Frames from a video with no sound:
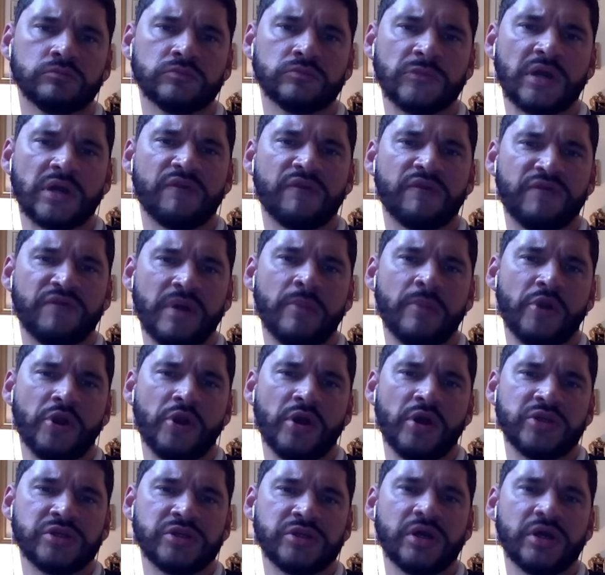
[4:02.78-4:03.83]
Like a fat
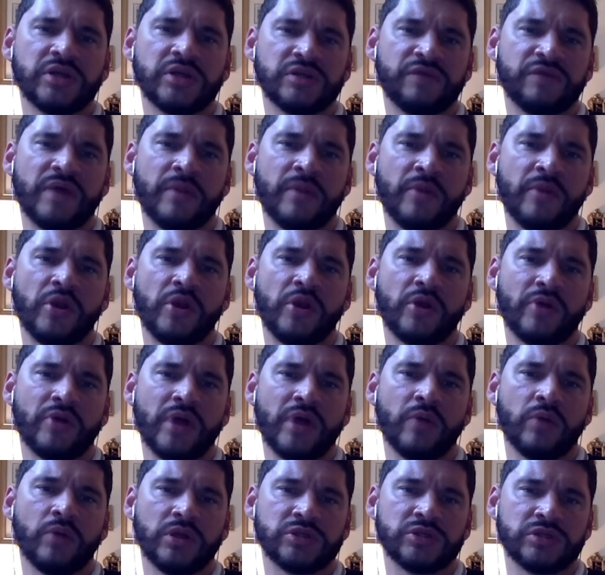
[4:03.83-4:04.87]
burner. It's a fat burner,
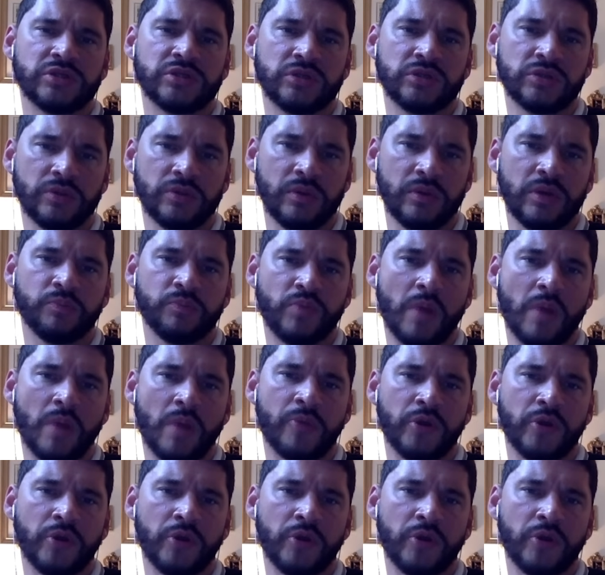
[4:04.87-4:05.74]
right, when it's in proper